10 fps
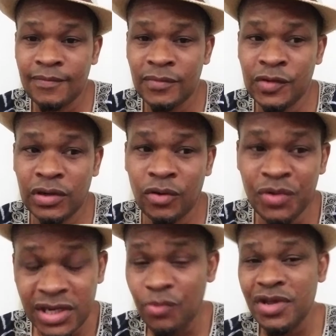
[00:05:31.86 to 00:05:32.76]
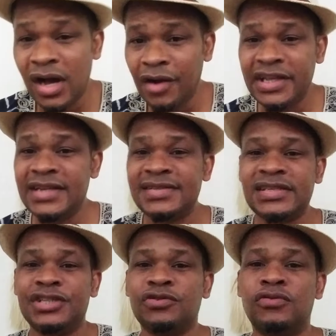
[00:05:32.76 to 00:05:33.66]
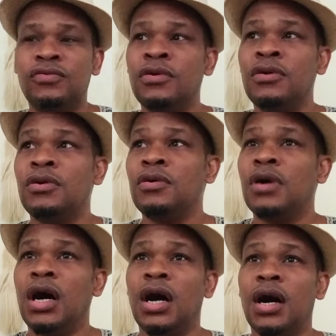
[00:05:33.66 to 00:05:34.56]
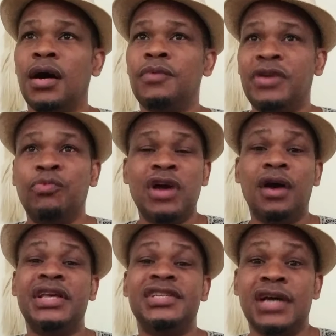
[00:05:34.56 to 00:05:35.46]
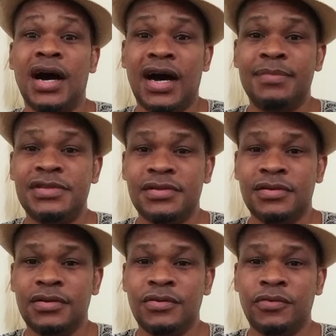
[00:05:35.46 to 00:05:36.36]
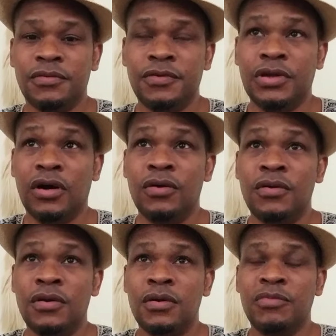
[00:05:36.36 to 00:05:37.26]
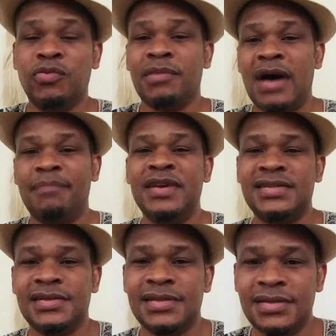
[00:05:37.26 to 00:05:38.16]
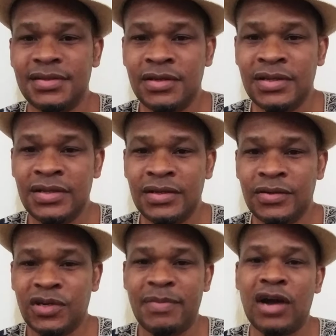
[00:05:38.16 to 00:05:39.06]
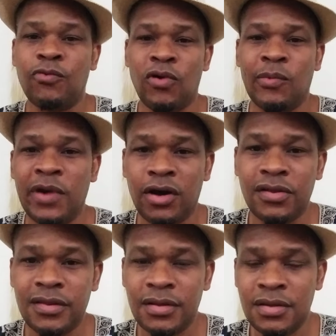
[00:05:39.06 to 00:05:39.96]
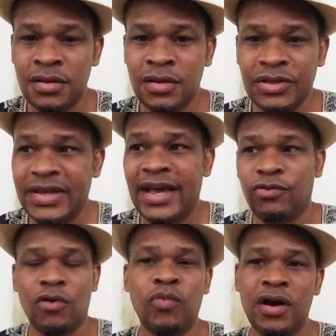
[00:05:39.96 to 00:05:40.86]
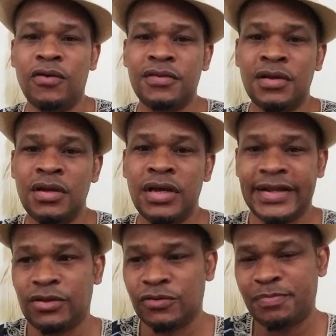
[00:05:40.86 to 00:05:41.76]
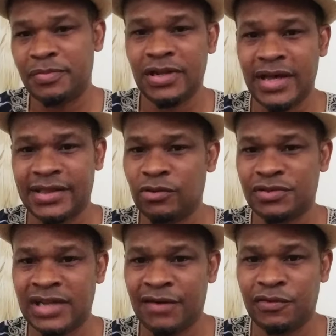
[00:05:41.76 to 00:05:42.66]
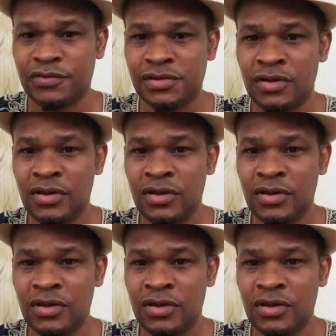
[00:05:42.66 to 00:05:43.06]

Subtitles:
We all need essential, we all need jobs, but what about businesses? What about growing wealth? You can't grow wealth at those levels